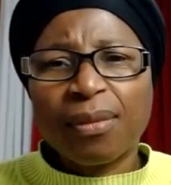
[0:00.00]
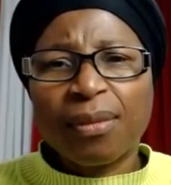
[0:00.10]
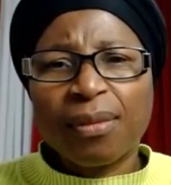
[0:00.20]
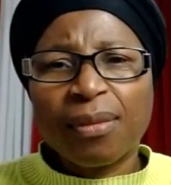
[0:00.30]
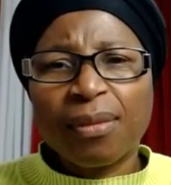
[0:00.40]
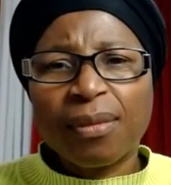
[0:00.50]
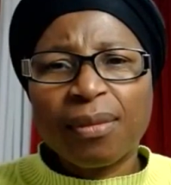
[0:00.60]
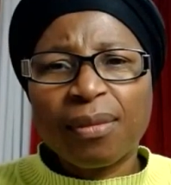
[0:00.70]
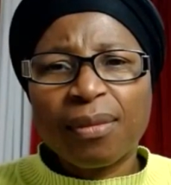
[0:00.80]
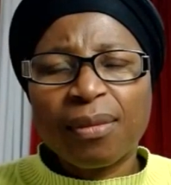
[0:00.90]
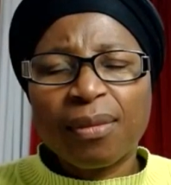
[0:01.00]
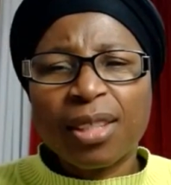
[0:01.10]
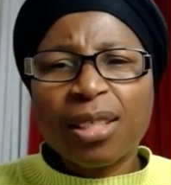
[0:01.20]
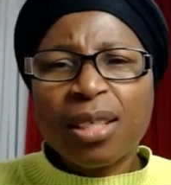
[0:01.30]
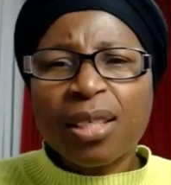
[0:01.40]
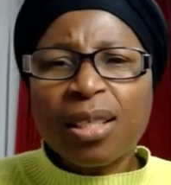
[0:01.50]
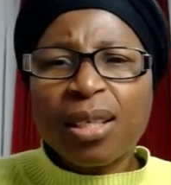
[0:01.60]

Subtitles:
(silence)